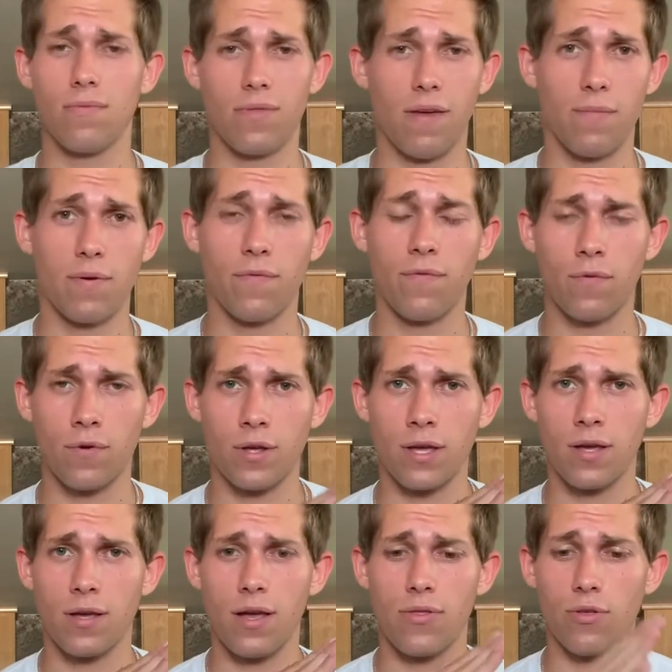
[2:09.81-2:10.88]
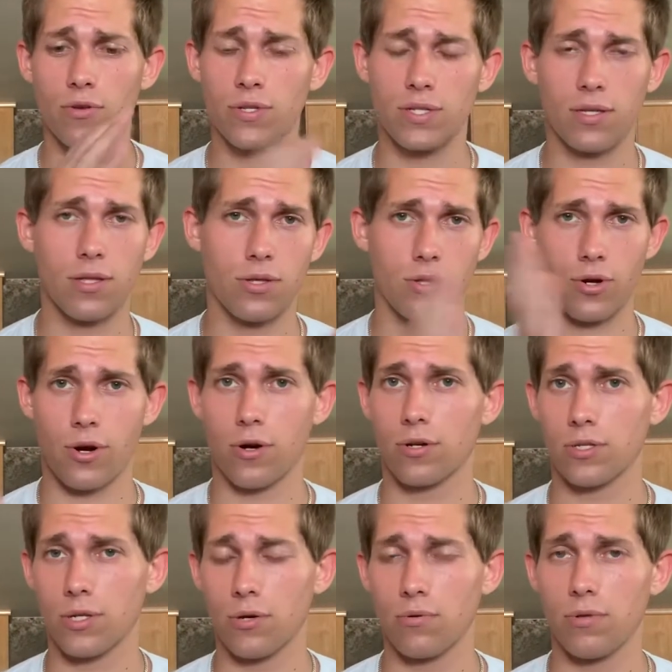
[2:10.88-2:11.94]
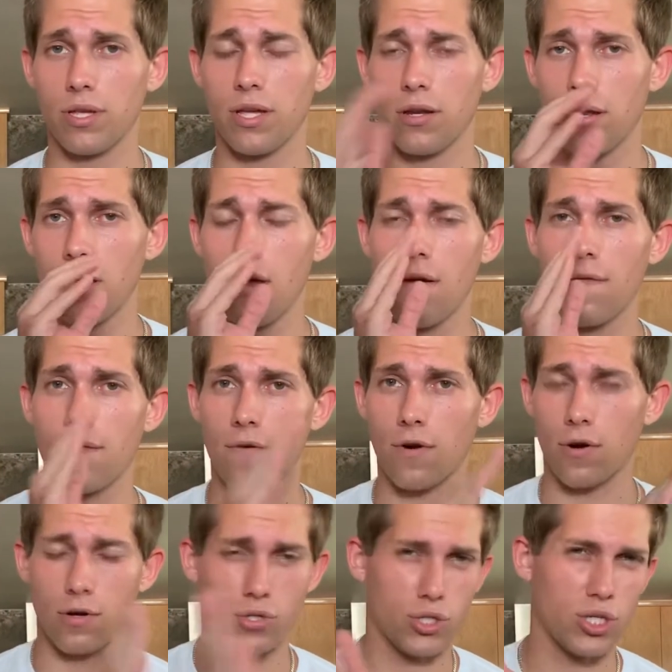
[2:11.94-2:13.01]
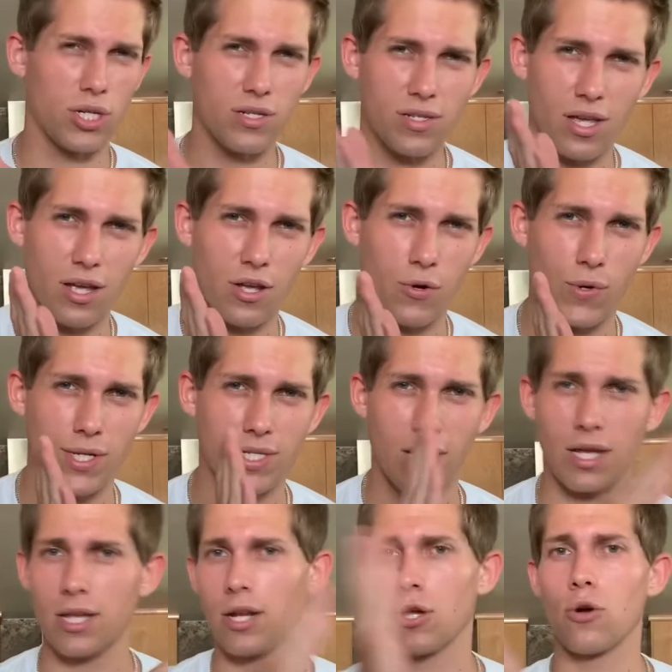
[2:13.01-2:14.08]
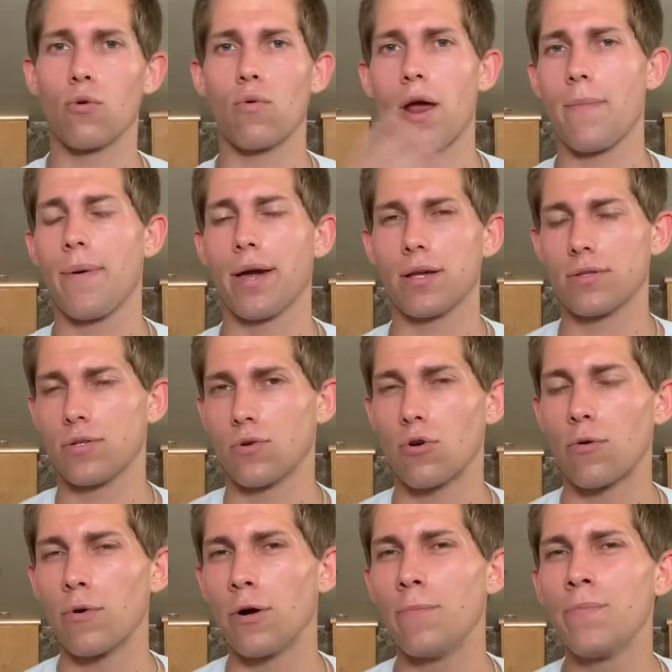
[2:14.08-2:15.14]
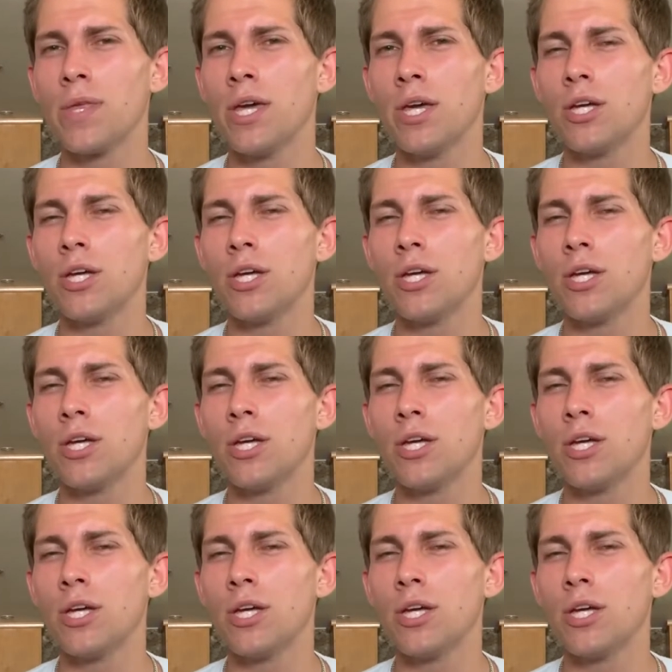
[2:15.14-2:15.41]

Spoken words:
they've been flooring it, and they'll see that their cars go lean for just that quick second and go right back to normal.